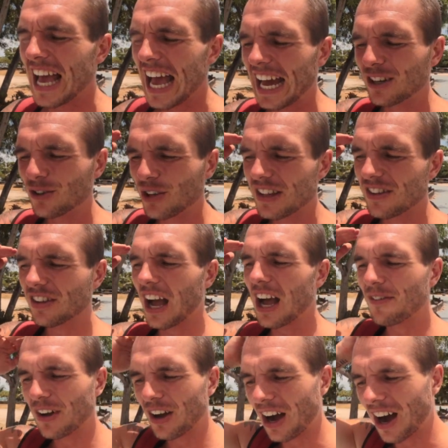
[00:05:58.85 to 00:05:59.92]
and all these
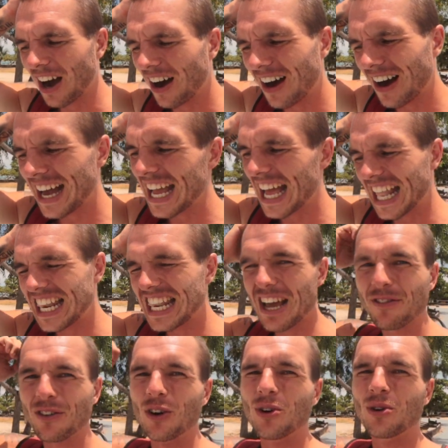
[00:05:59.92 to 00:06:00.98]
other high
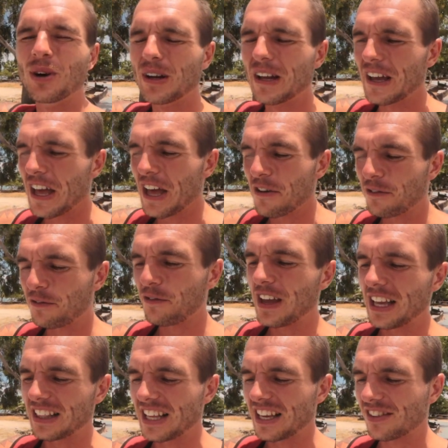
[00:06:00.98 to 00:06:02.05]
level
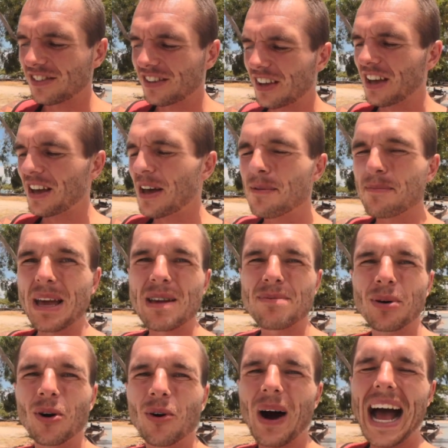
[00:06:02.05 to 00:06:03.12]
fitness
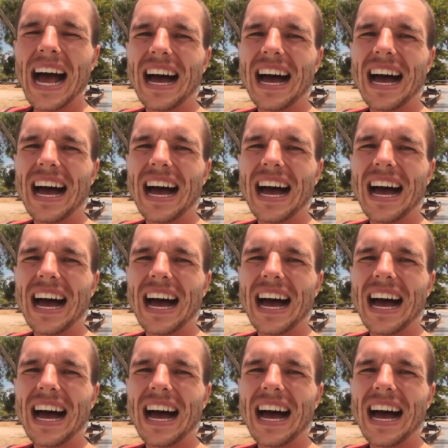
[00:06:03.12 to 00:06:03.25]
people